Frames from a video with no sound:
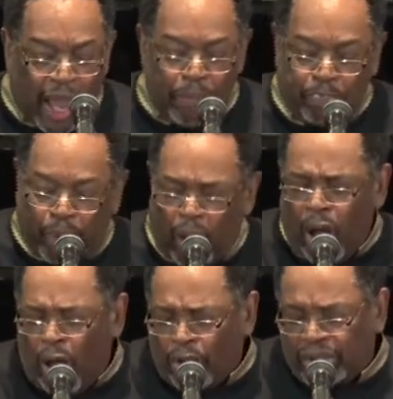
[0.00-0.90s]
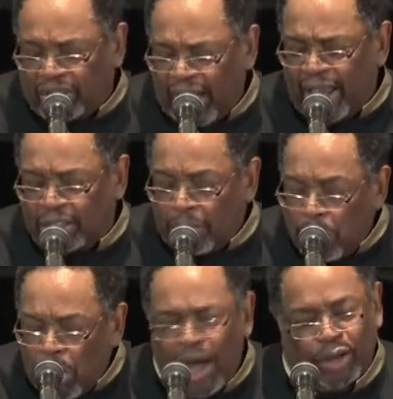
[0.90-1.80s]
And Paul says
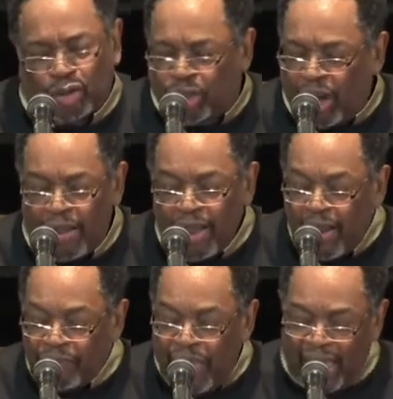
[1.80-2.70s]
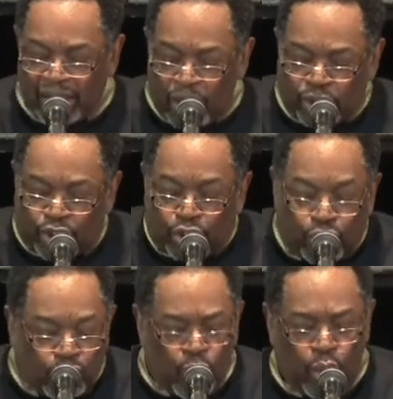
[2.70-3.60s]
much that
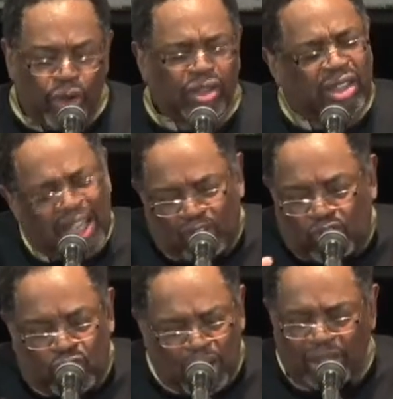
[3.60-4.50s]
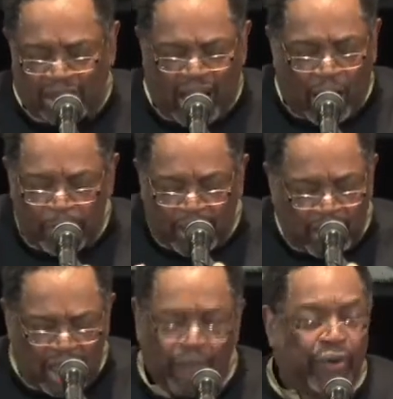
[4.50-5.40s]
assures these Gentile
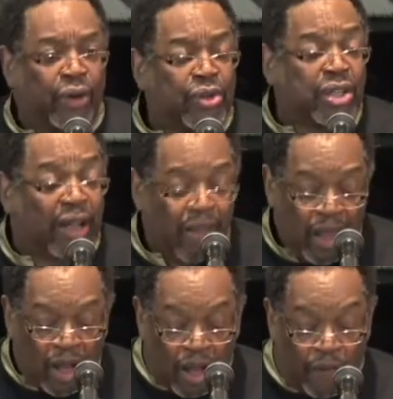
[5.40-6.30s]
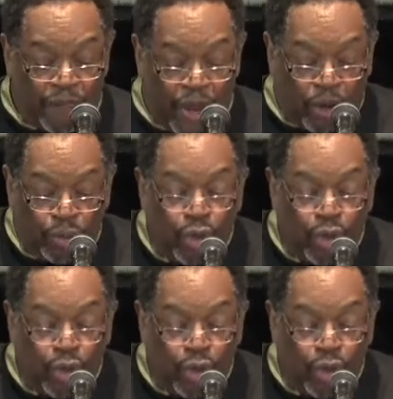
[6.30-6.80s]
believers of their